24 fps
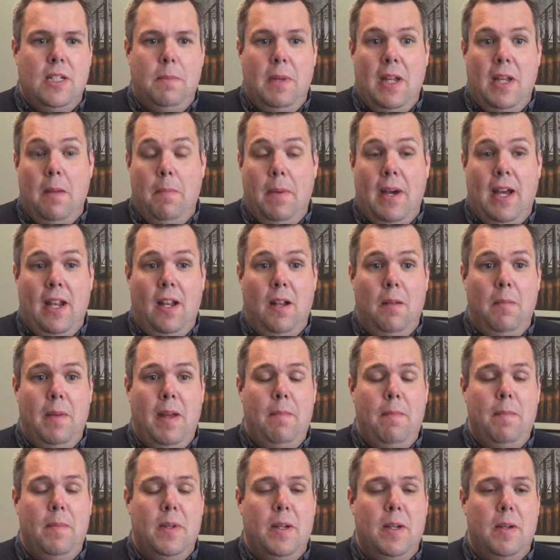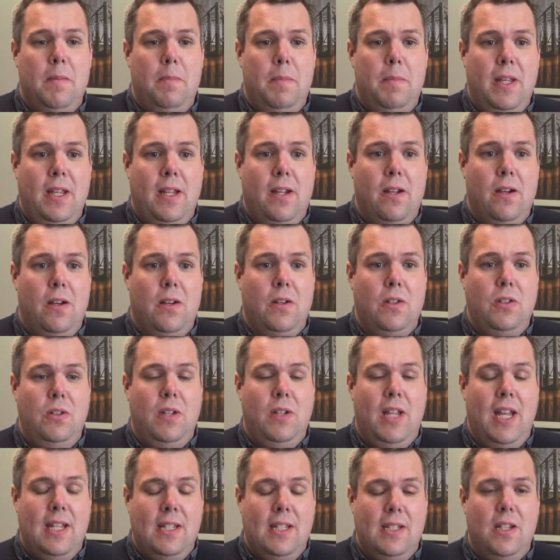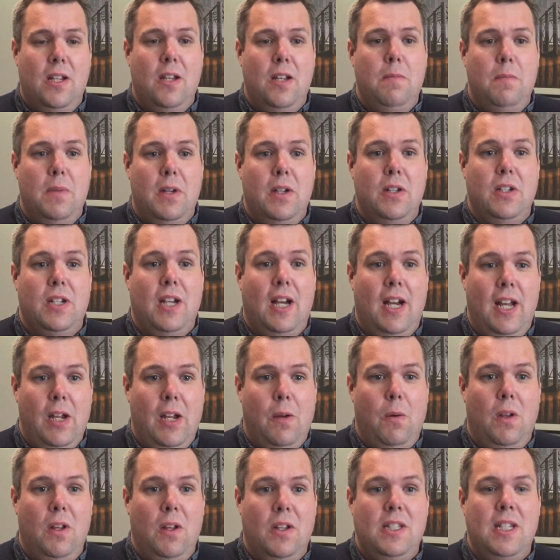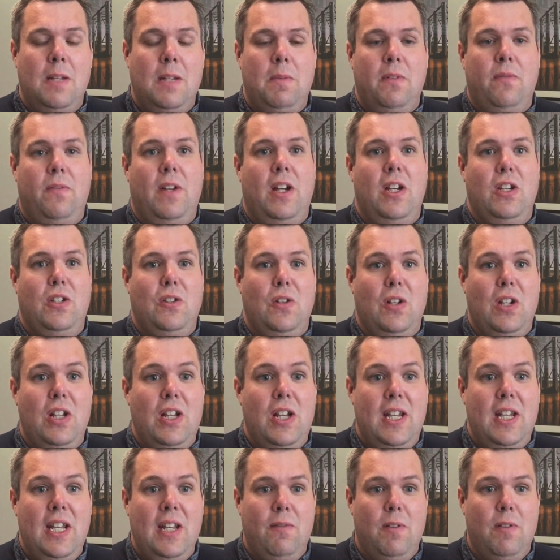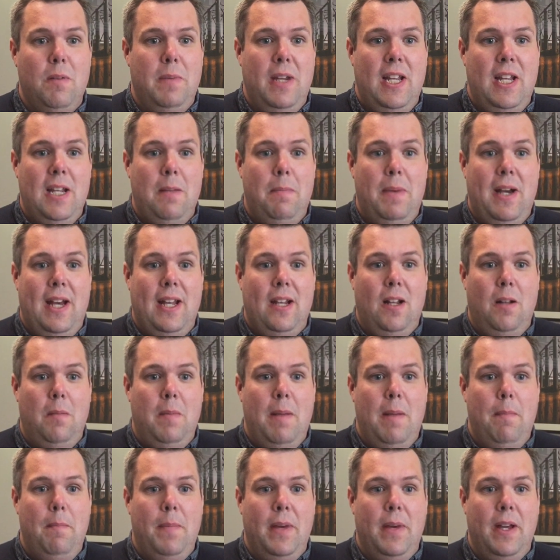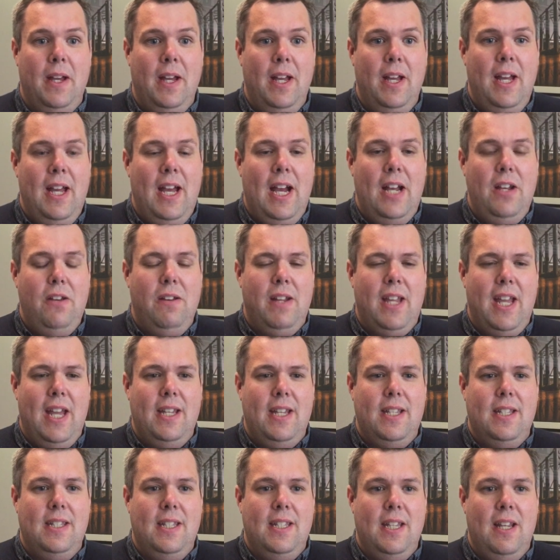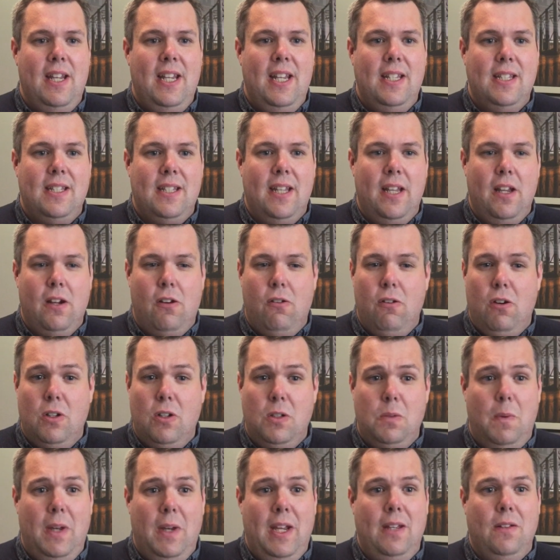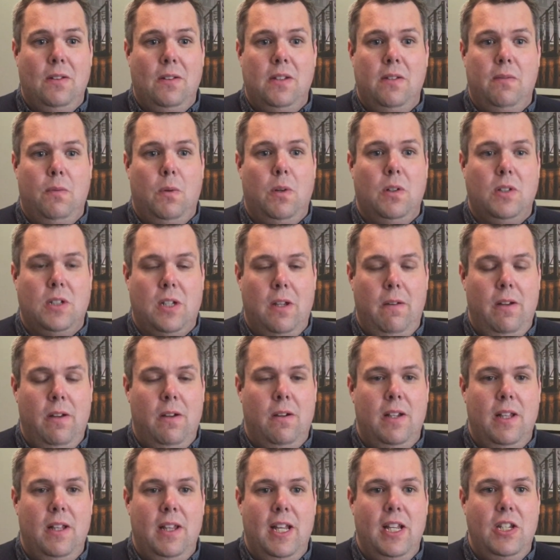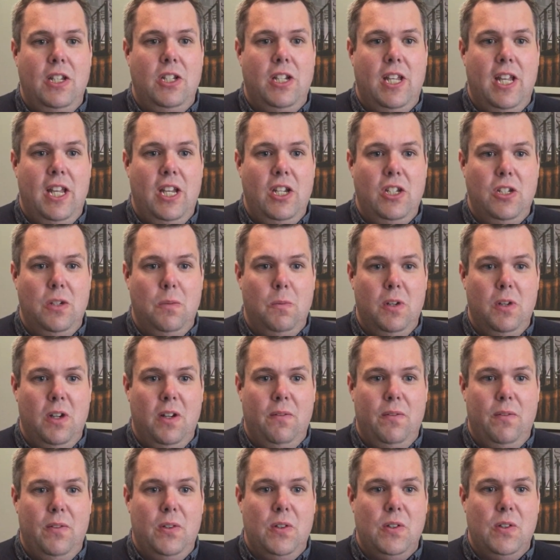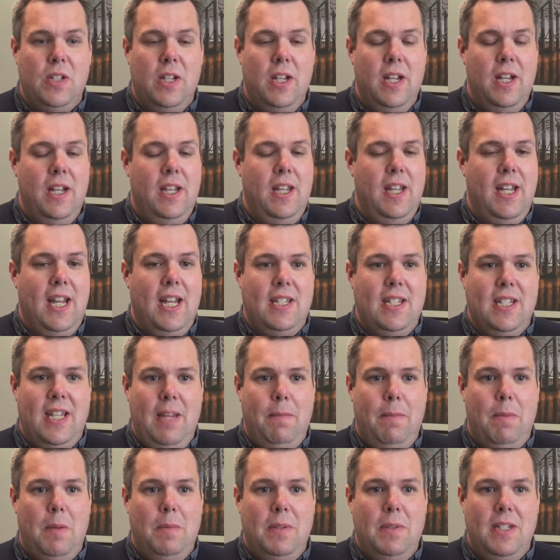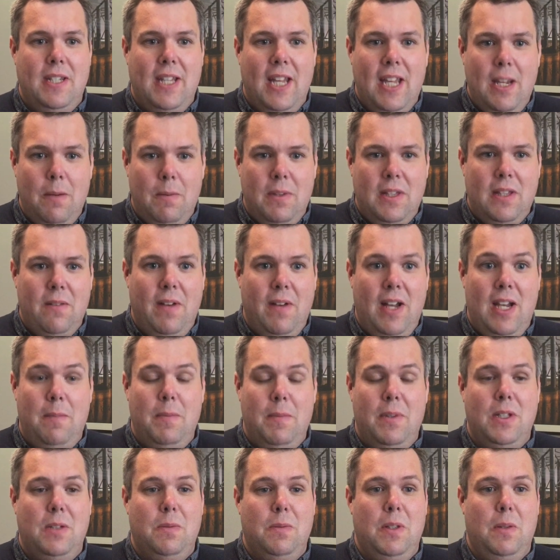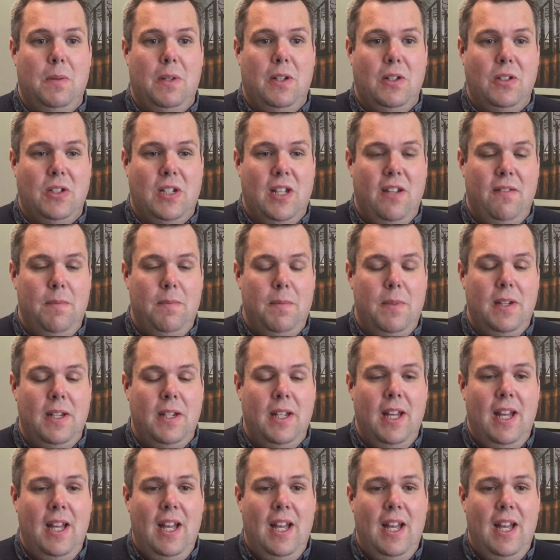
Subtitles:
to be a panel member because you get so much high quality professional learning from being a panel member, and you get to see an insight across Wales of what's going on in the education workforce. You get to keep up to date with developments with the Welsh Government,